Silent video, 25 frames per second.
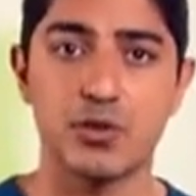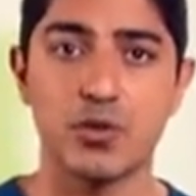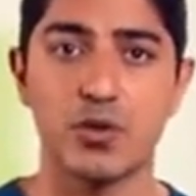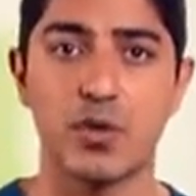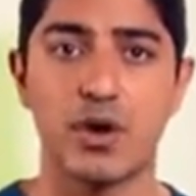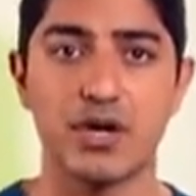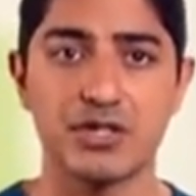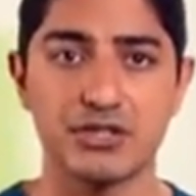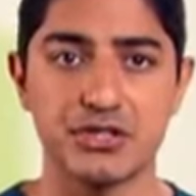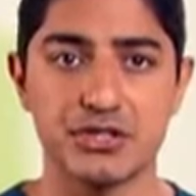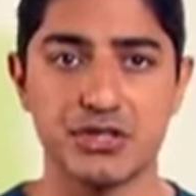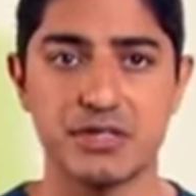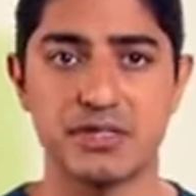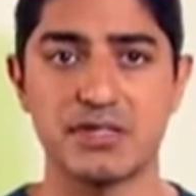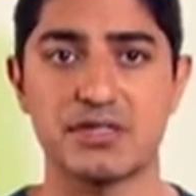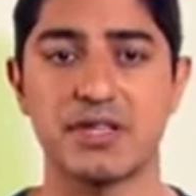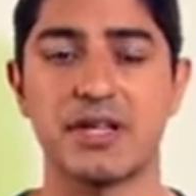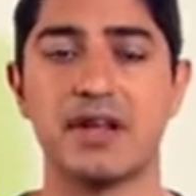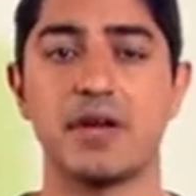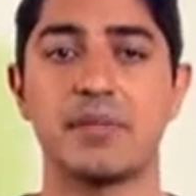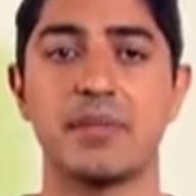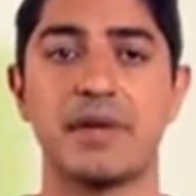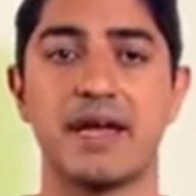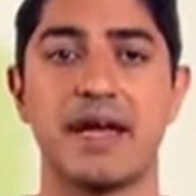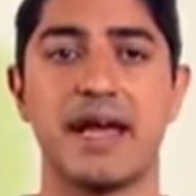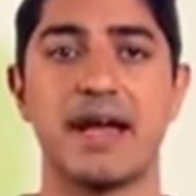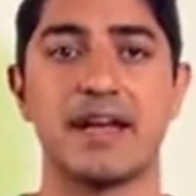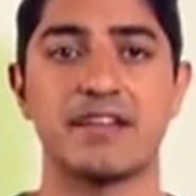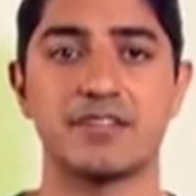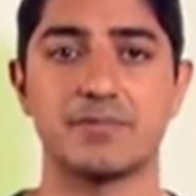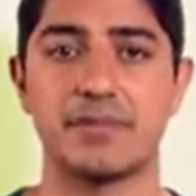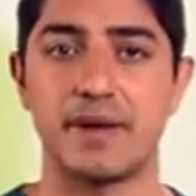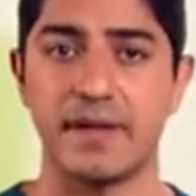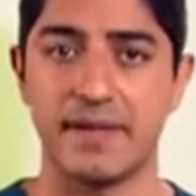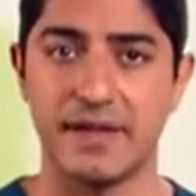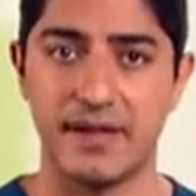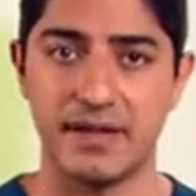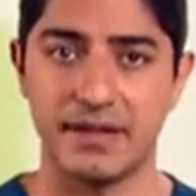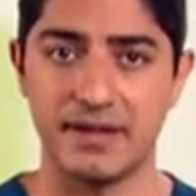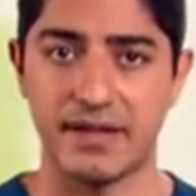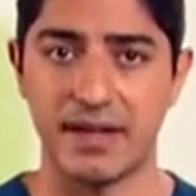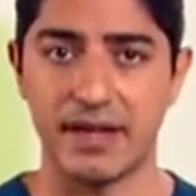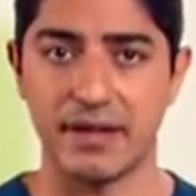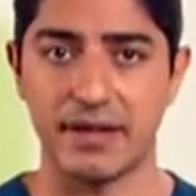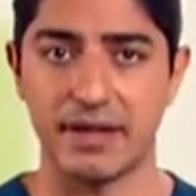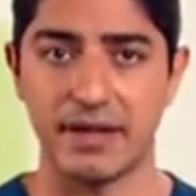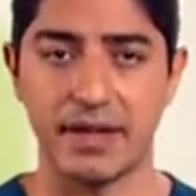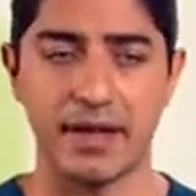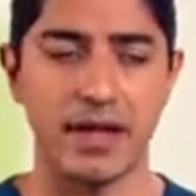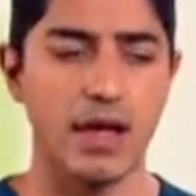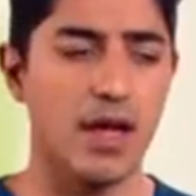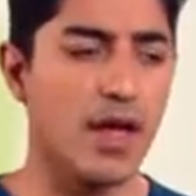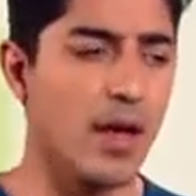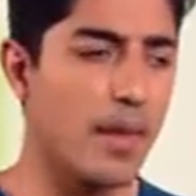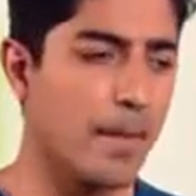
questions that'll be asked by the attending.